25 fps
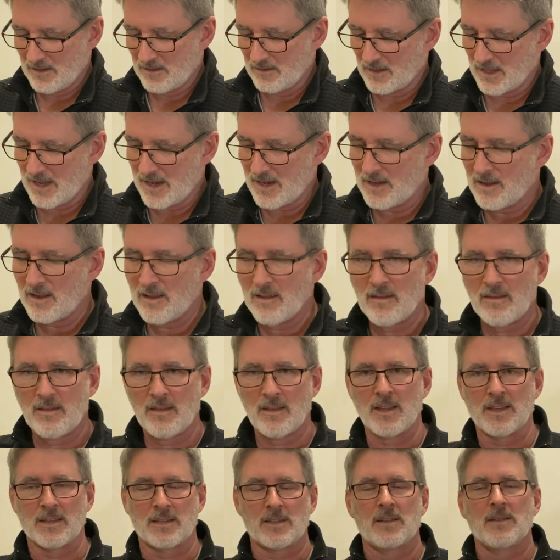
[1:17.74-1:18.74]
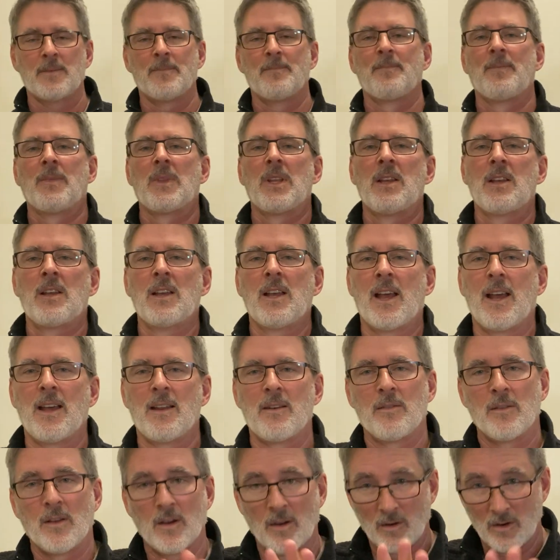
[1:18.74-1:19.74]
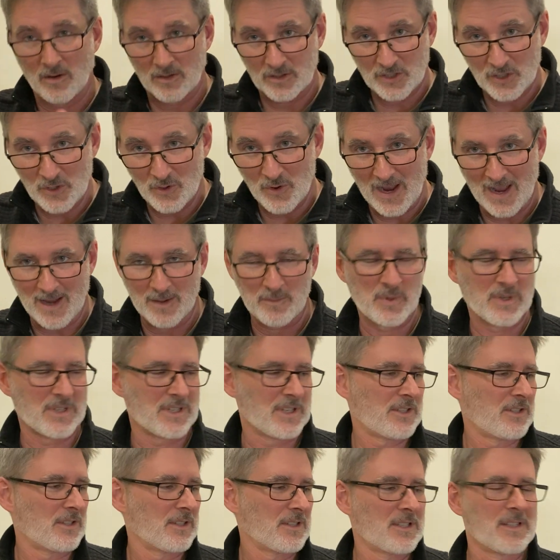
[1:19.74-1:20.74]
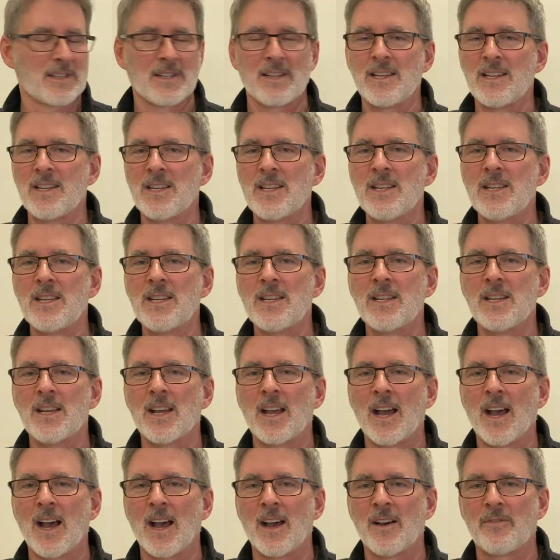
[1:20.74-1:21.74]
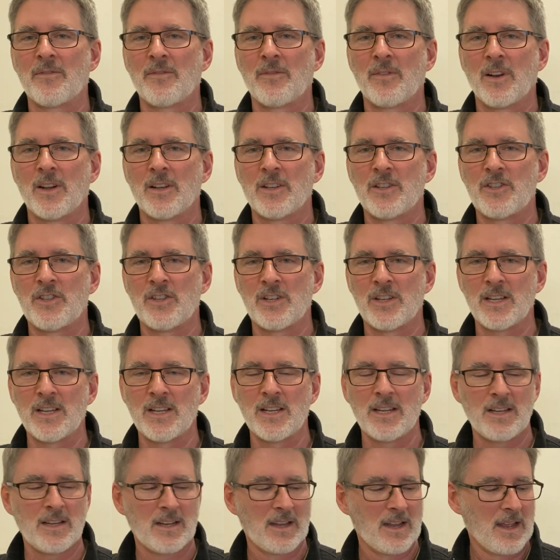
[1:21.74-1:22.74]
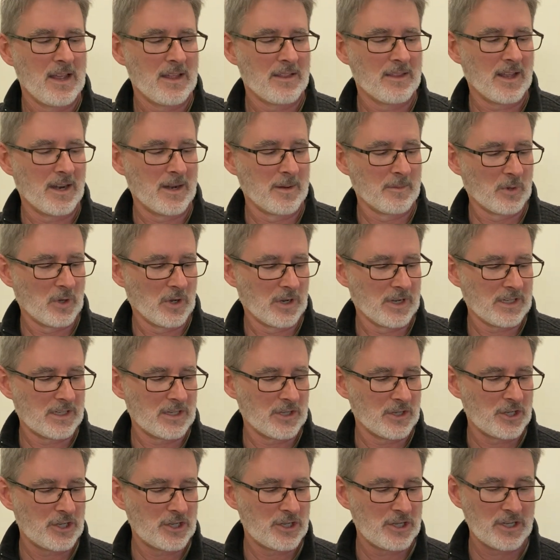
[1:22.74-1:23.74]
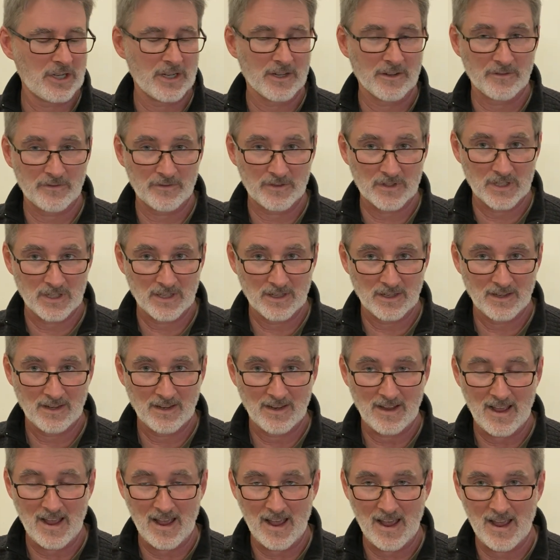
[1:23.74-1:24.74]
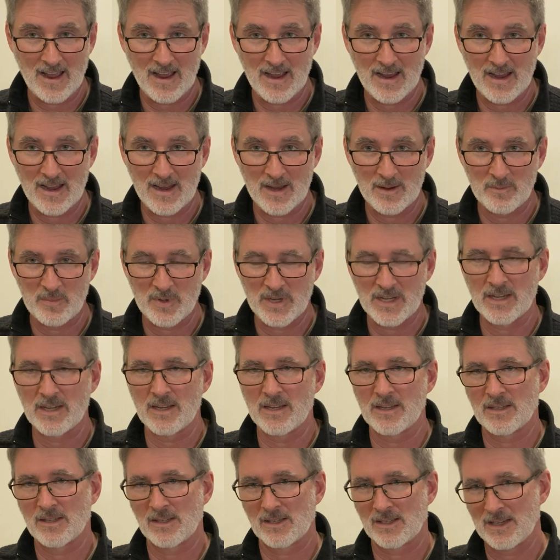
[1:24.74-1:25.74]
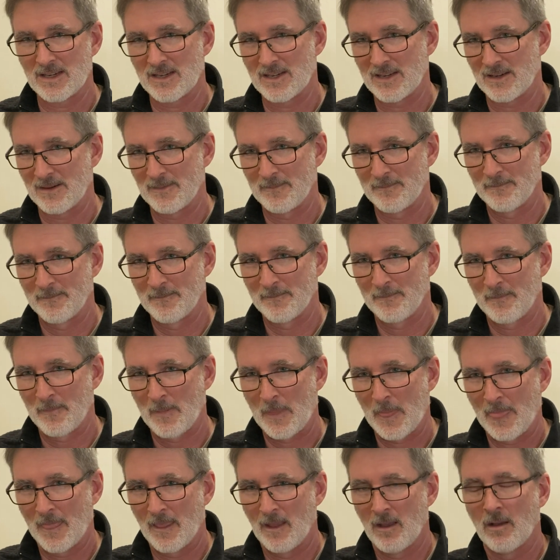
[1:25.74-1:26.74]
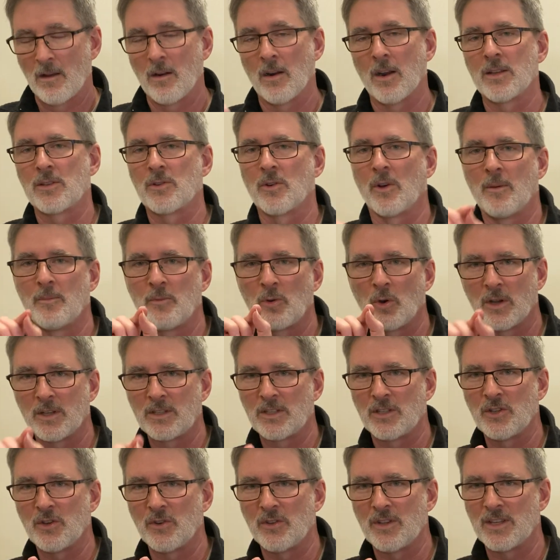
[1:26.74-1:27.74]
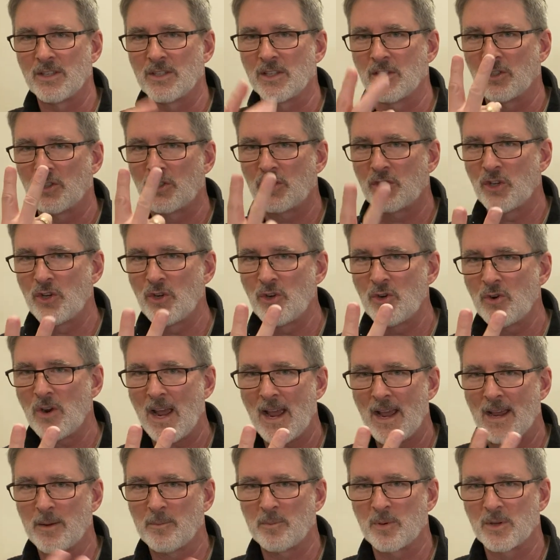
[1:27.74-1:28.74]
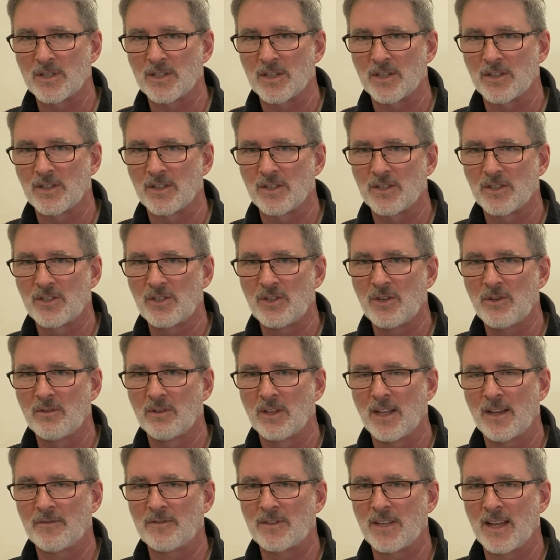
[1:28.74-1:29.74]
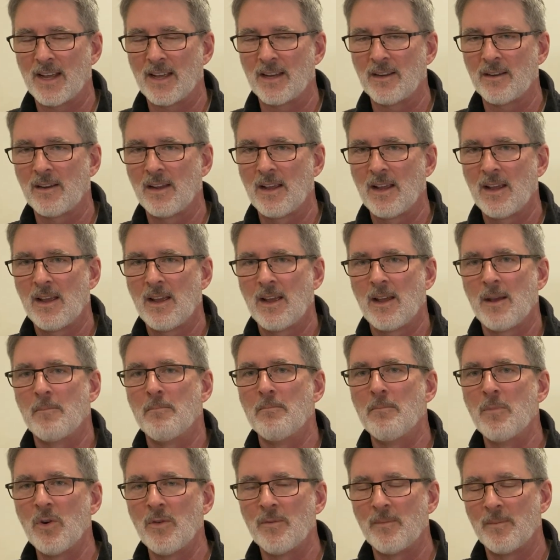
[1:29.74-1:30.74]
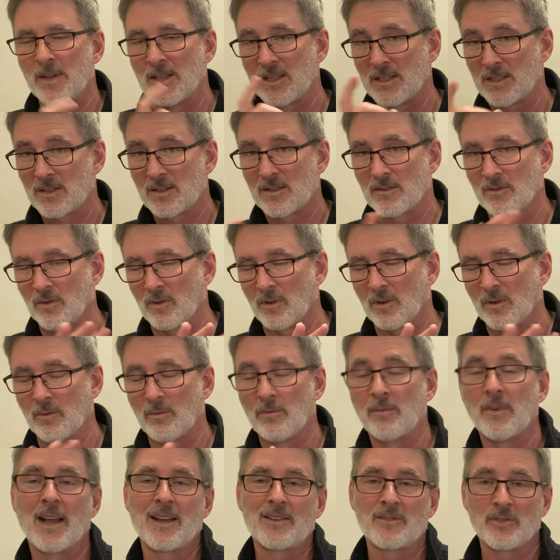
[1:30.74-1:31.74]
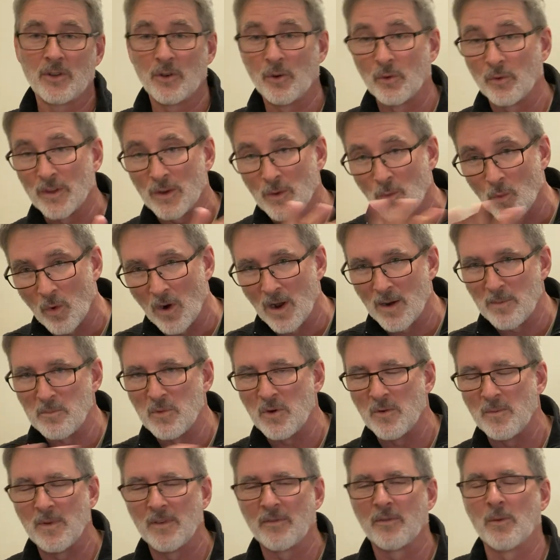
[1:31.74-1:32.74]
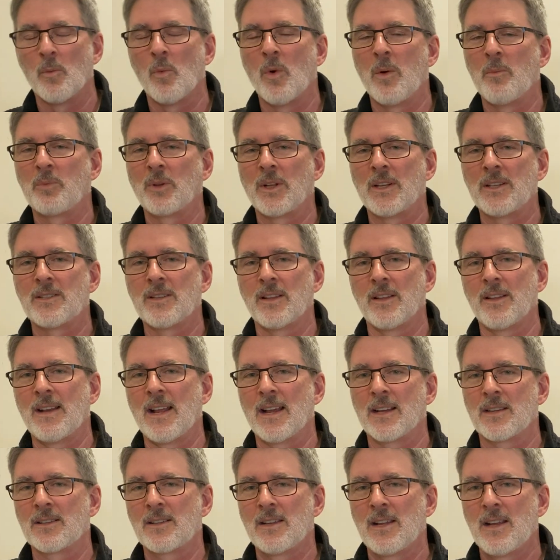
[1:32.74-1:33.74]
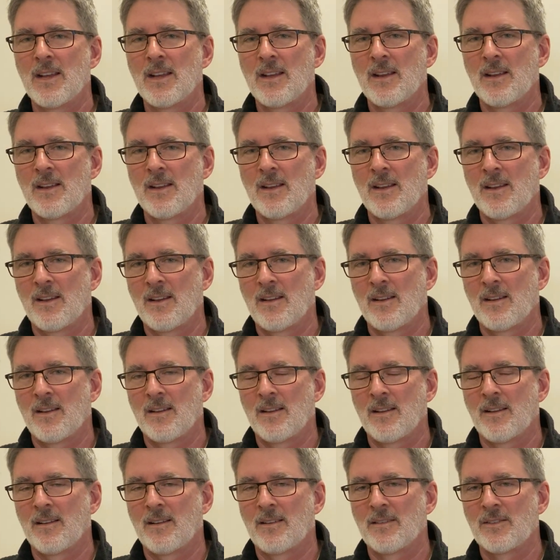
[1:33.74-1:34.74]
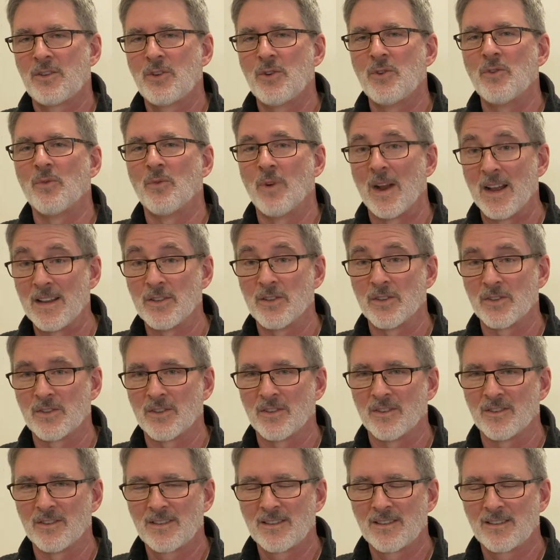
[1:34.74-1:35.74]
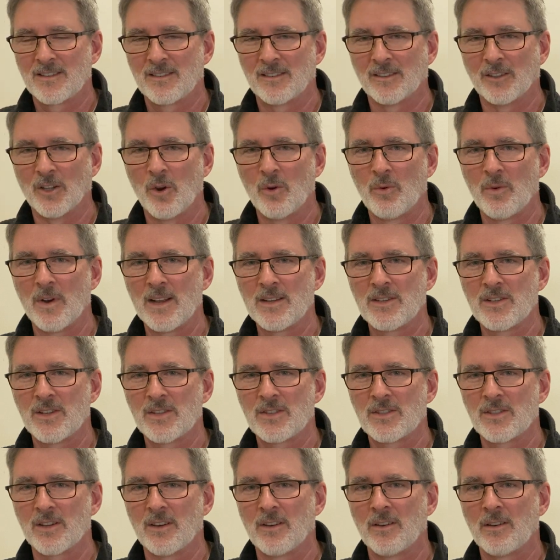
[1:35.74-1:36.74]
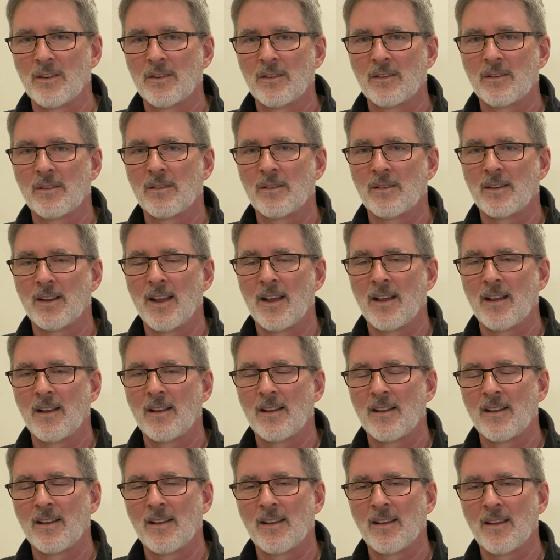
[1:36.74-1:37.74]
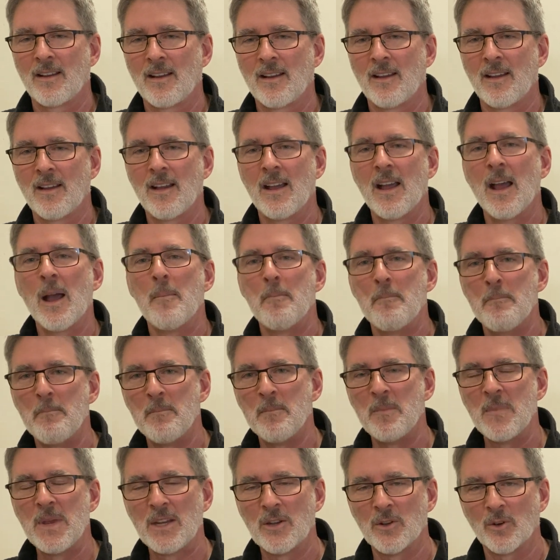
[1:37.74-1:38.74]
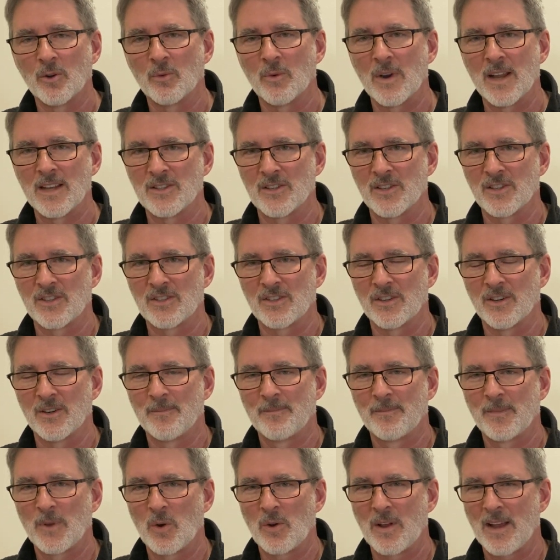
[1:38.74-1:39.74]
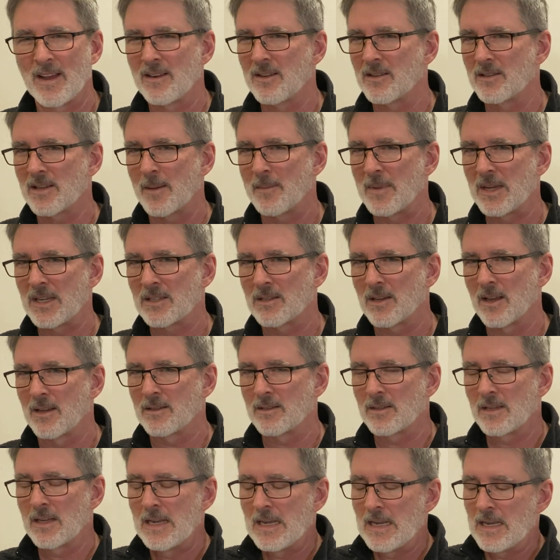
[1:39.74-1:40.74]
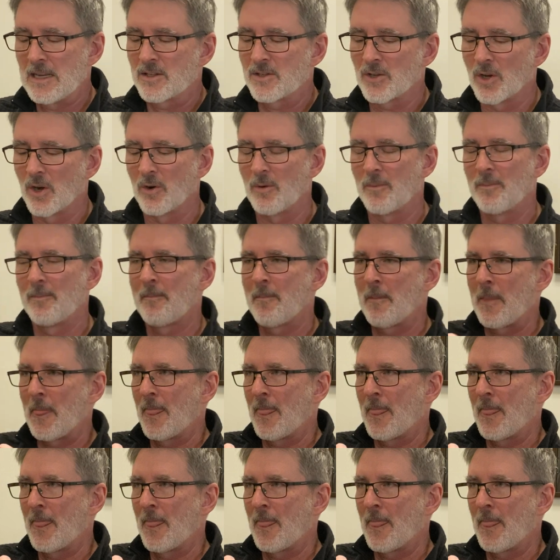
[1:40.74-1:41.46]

like this. And 2 hand positions, E, F, G. Then I'm going to shift A, B, C. All right, so I'm going to do these in 2 hand positions, 2 left hand movements, or actually only 1 movement from one place to the next. 2 registers, low register, middle register. Okay, does that make sense? So